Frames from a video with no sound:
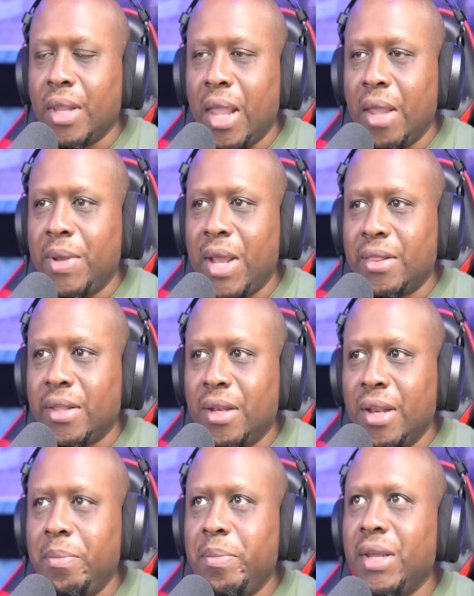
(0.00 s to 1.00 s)
And we got the
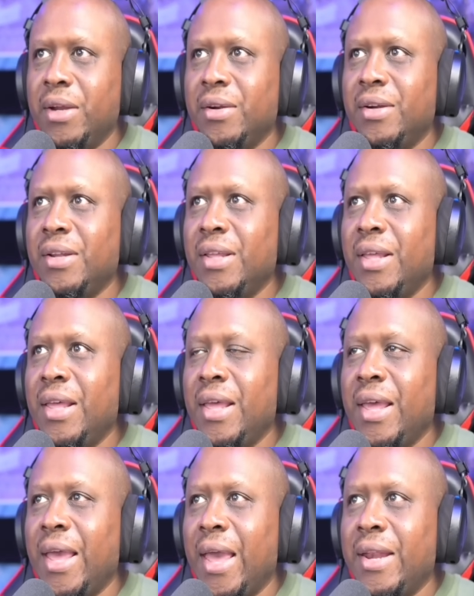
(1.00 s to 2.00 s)
clip here,
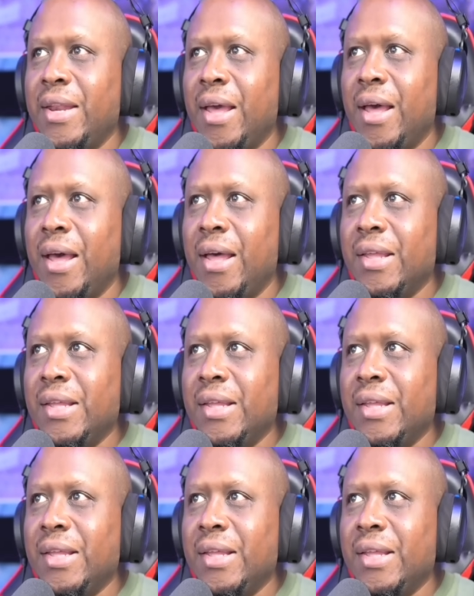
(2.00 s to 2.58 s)
and uh,